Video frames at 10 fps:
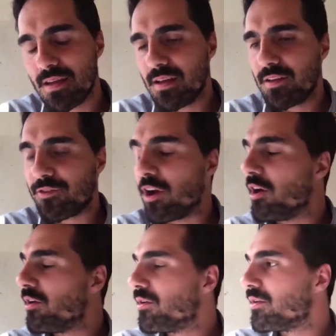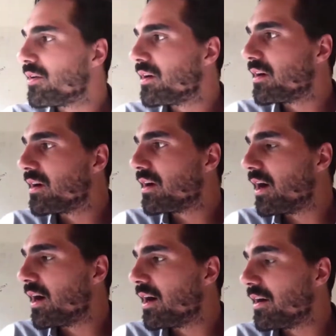So
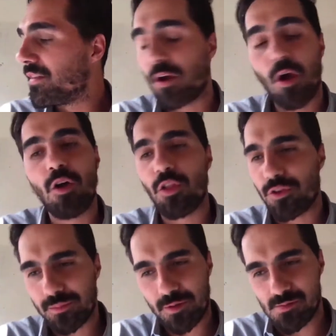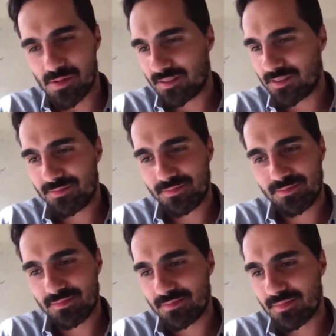they're all learning moments.
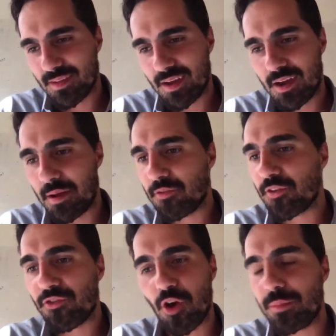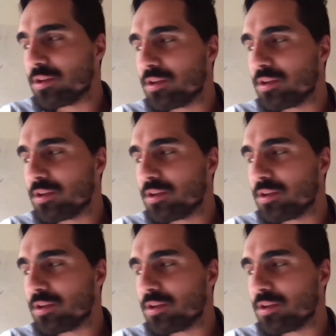I took so many